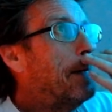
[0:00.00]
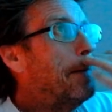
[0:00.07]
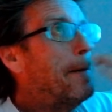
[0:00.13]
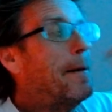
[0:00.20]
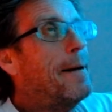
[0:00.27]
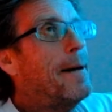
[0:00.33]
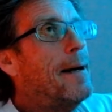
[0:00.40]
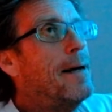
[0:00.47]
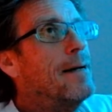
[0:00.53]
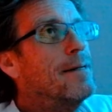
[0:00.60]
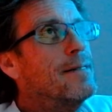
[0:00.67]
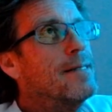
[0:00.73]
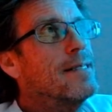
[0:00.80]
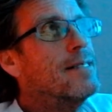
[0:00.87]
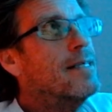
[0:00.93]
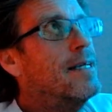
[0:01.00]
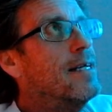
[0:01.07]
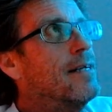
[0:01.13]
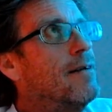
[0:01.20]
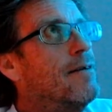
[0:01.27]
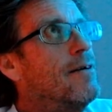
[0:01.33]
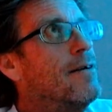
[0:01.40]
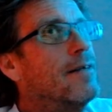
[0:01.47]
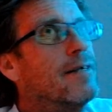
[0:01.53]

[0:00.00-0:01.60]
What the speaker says: about how this can all